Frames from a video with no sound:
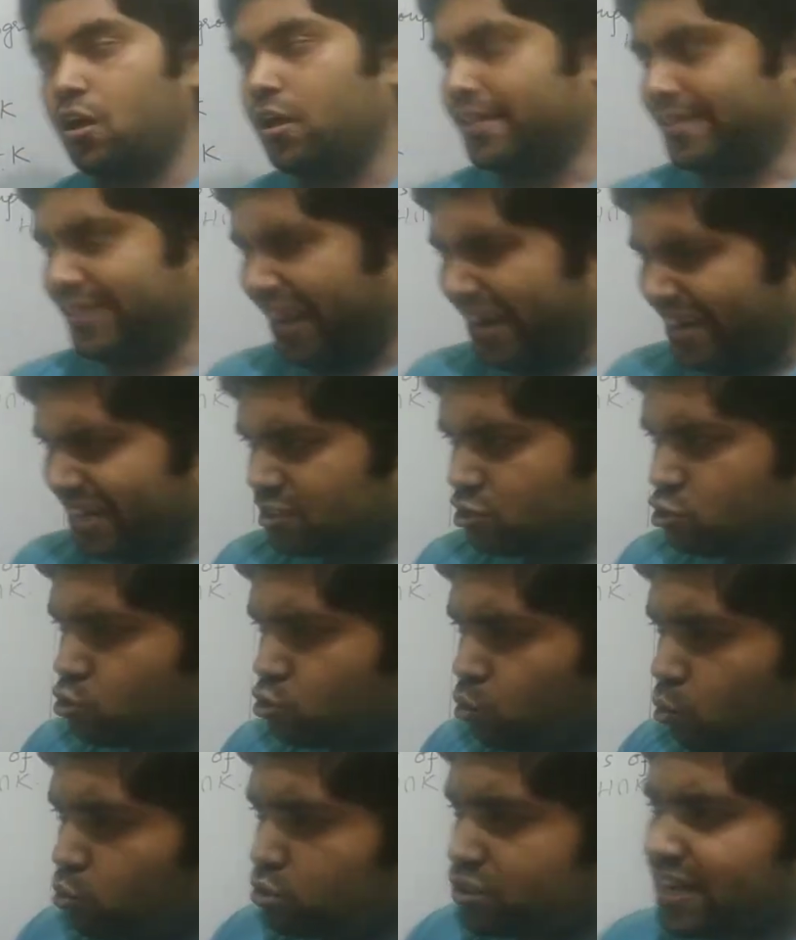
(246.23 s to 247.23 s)
That is,
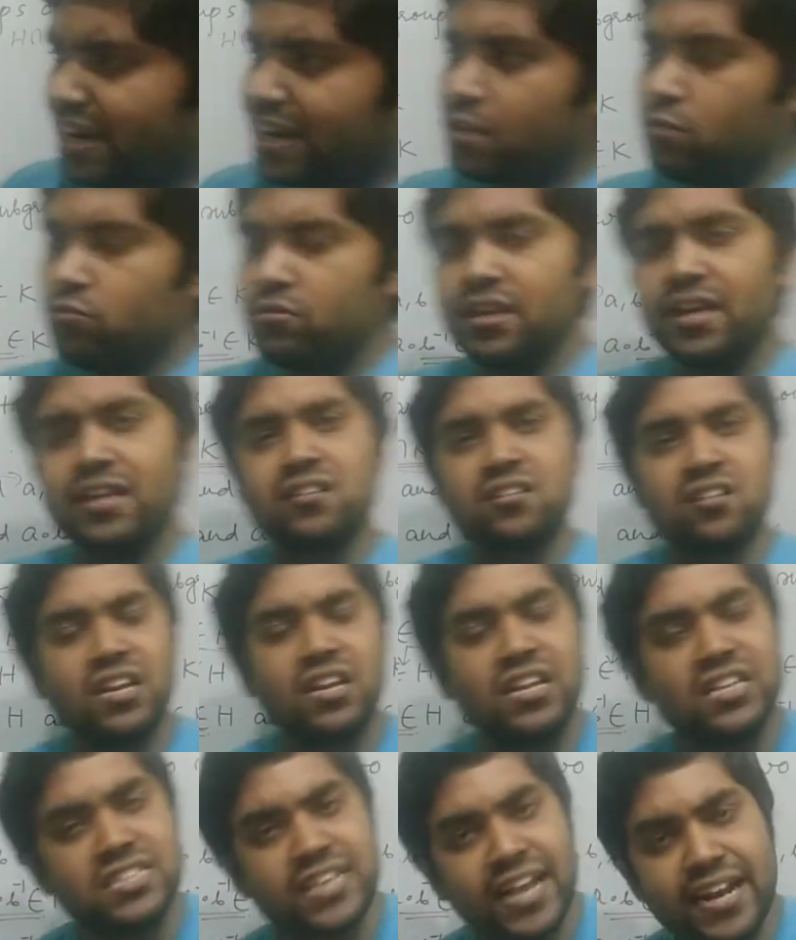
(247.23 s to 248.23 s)
2Z union
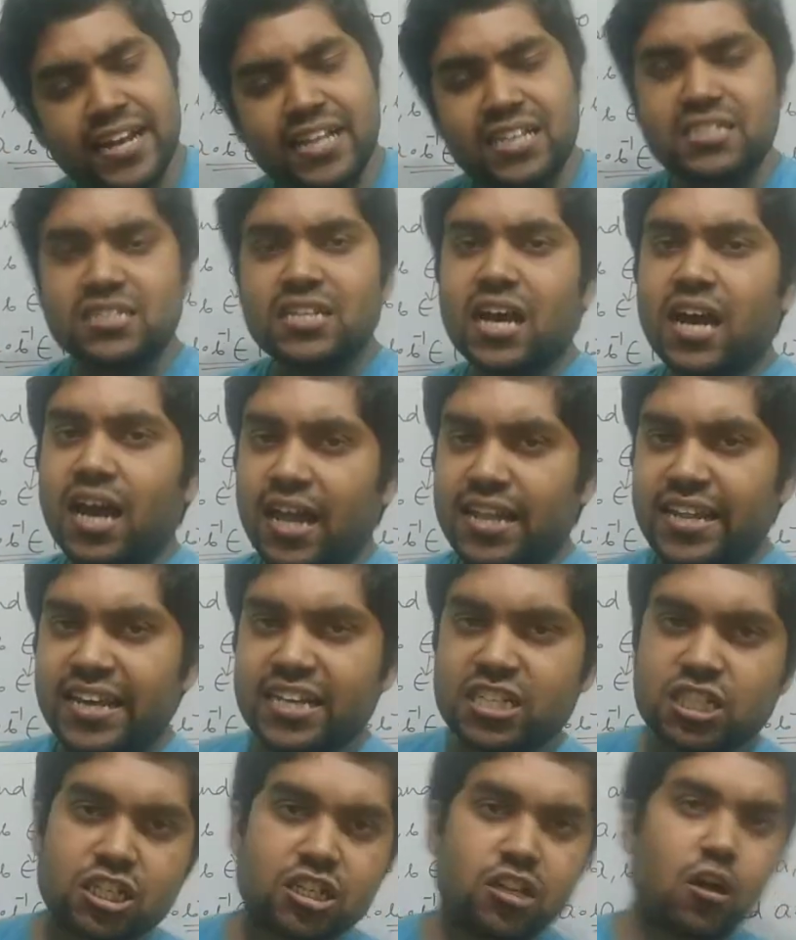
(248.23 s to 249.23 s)
3Z is the
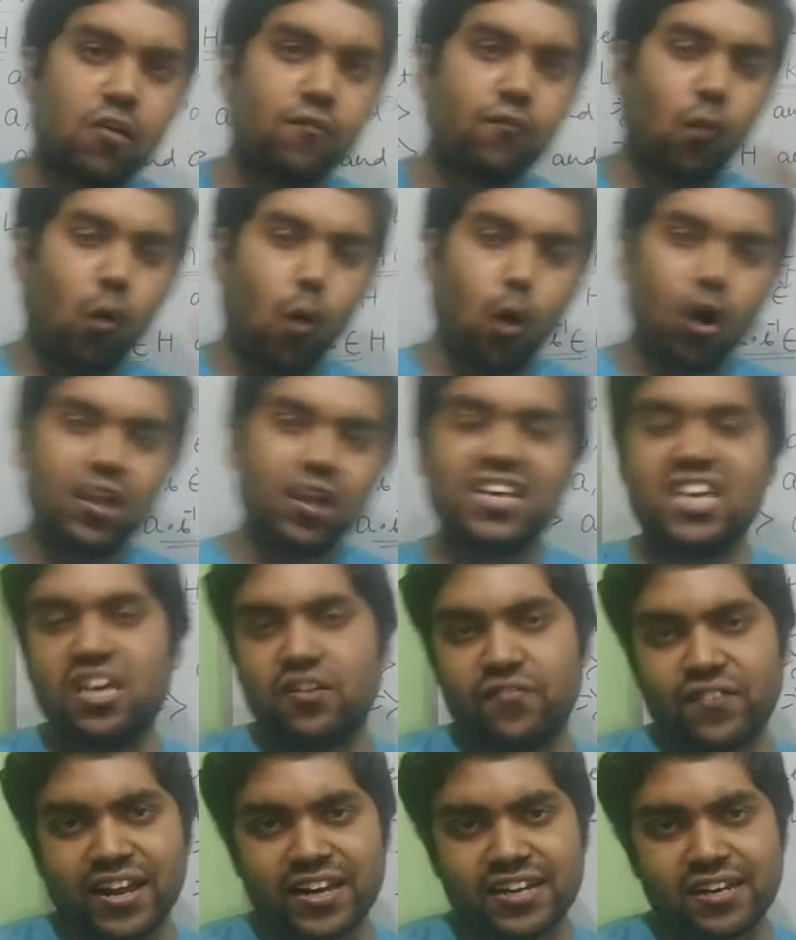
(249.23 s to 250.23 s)
collection of all
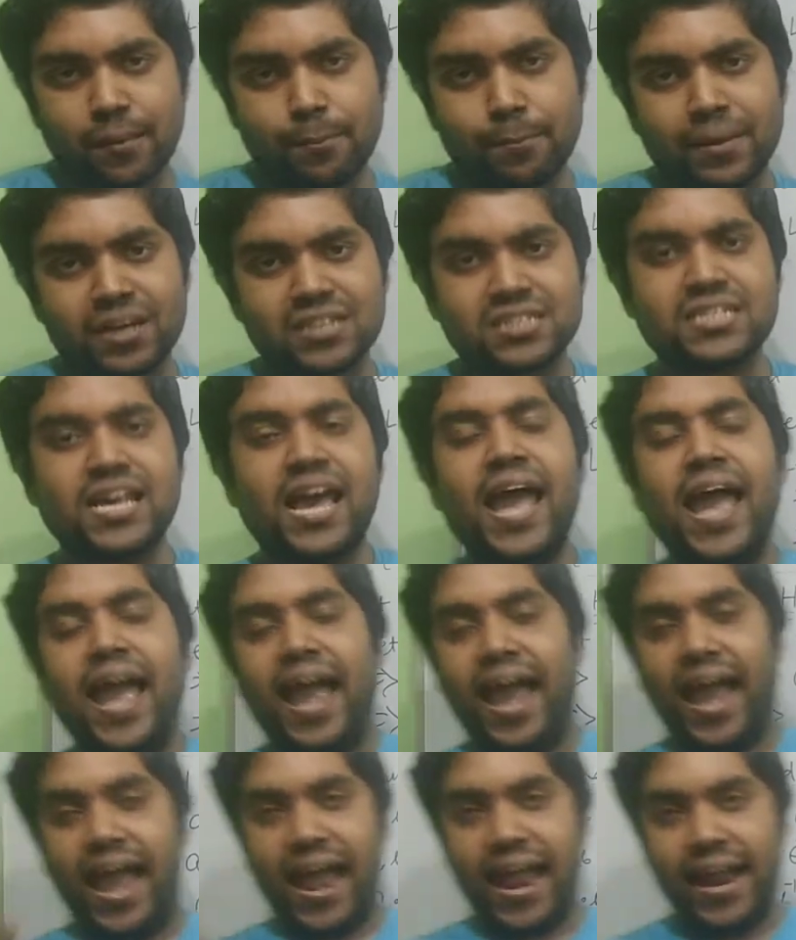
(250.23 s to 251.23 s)
even numbers
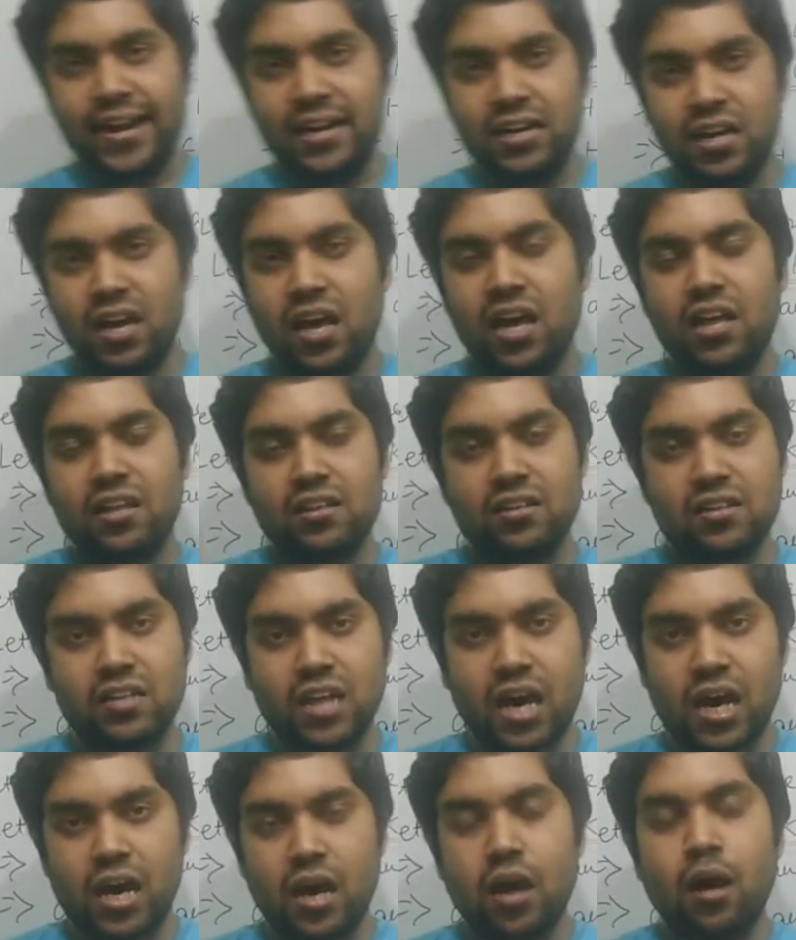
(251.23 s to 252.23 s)
and
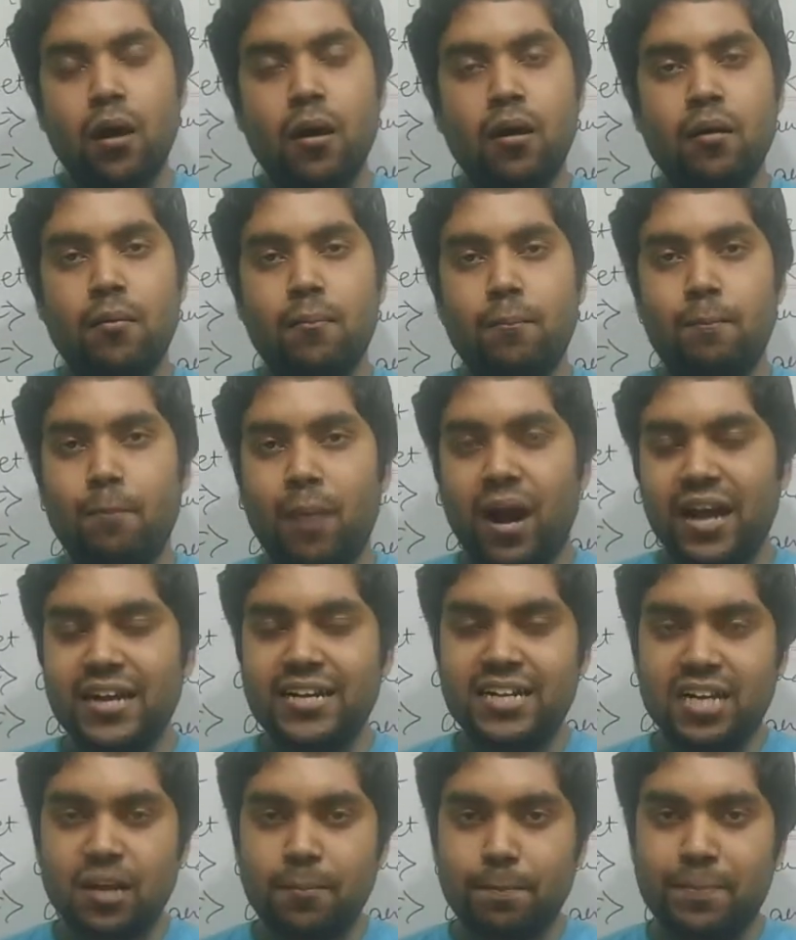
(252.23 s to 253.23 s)
the
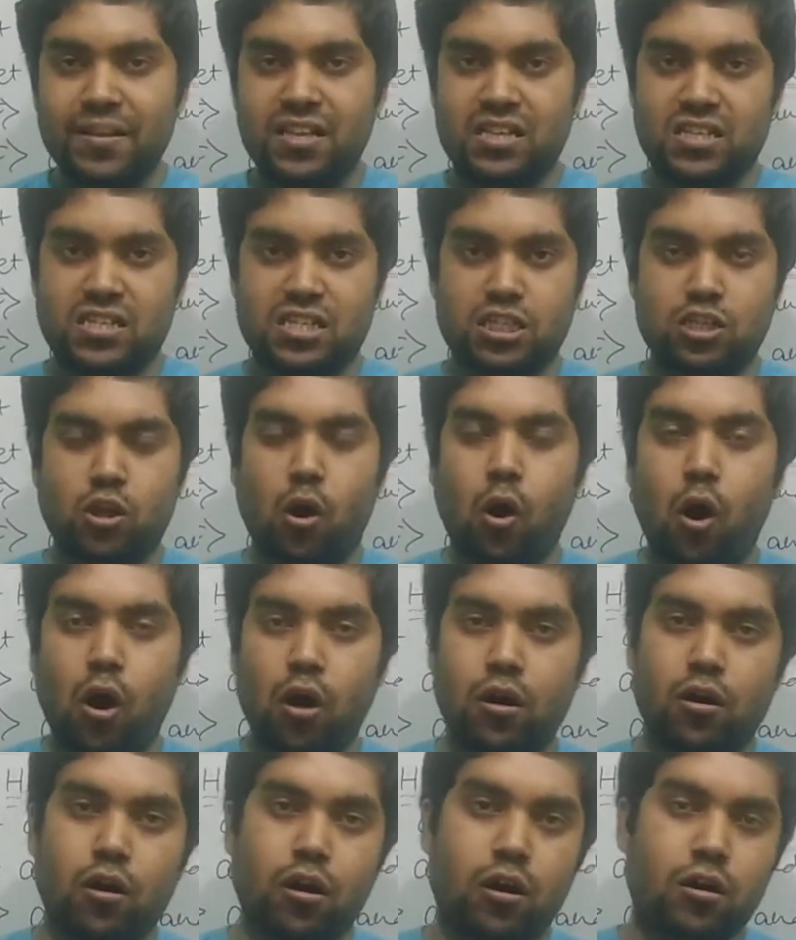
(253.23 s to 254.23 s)
multiples
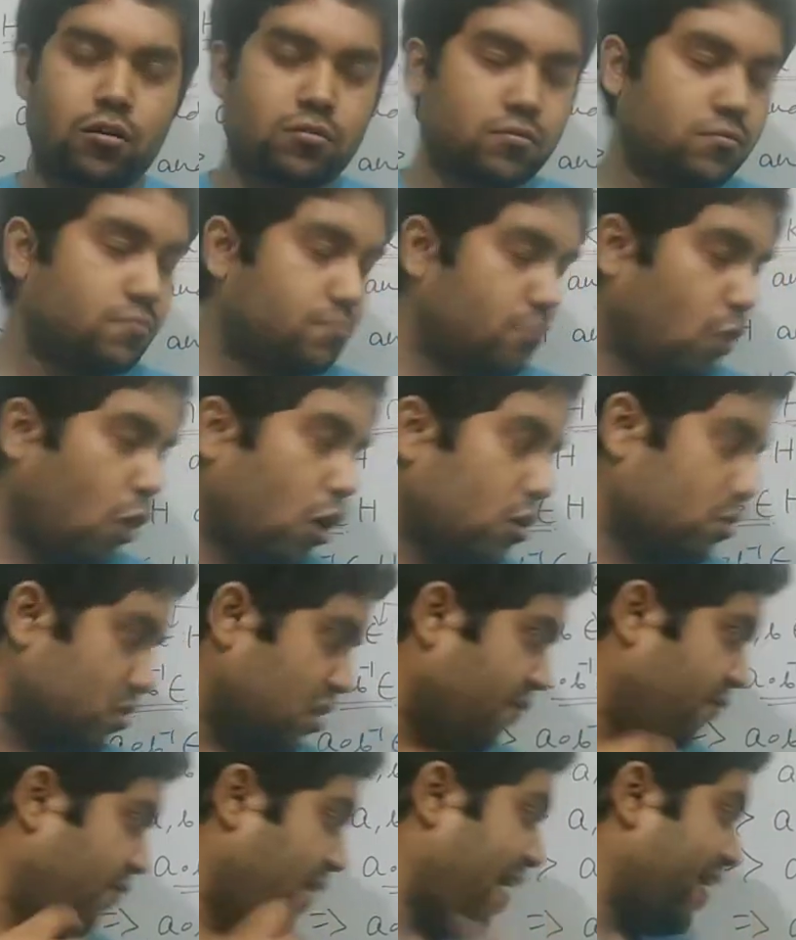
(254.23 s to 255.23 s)
or
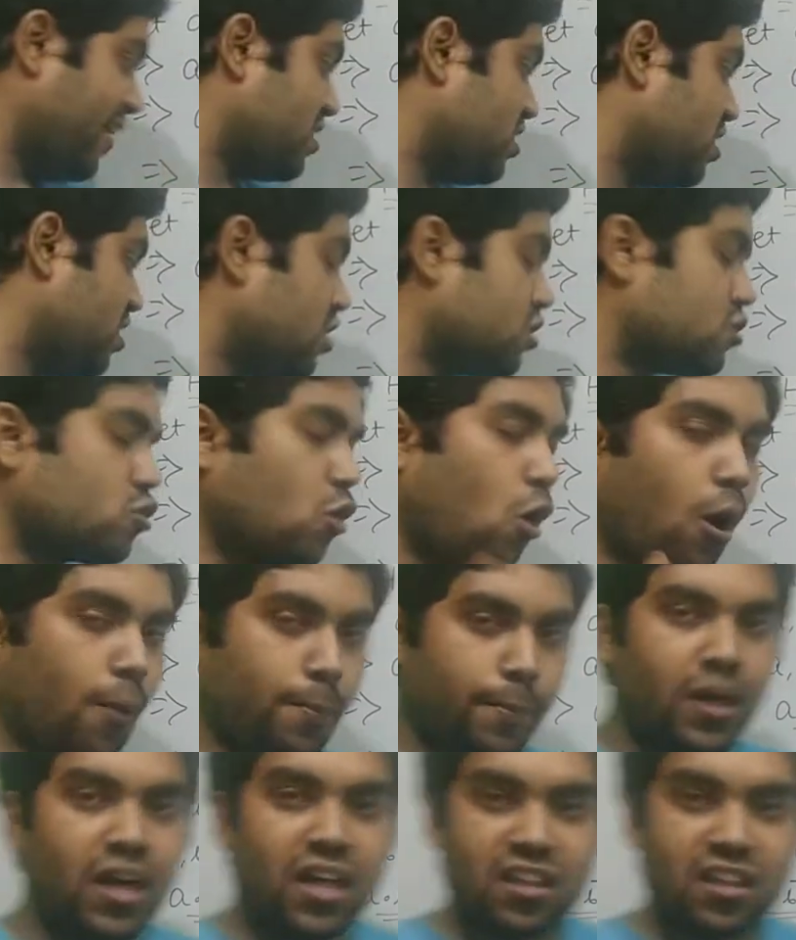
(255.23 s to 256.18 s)
the factors of